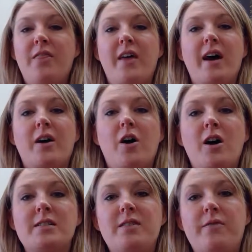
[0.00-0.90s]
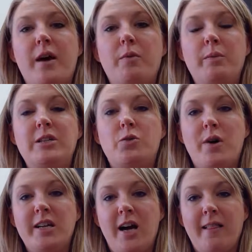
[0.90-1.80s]
That cost of that will be
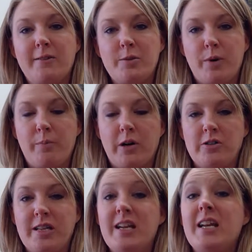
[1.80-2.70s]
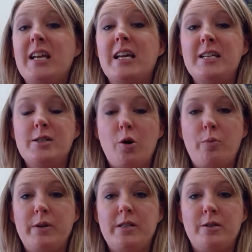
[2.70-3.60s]
$20 per person and it is
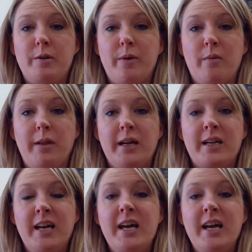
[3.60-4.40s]
open to the public.